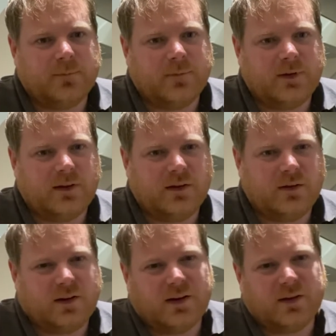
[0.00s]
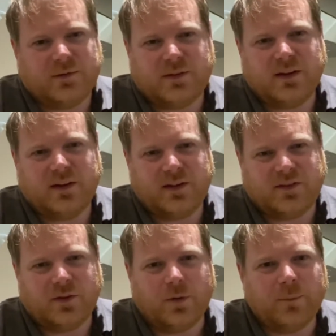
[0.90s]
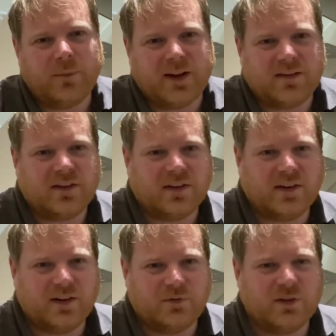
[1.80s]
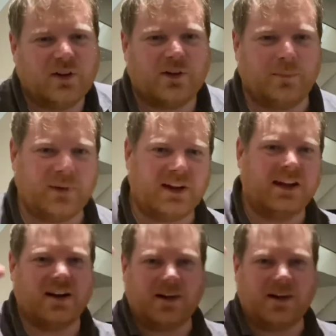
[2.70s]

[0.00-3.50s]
It's not meant to kind of look at me,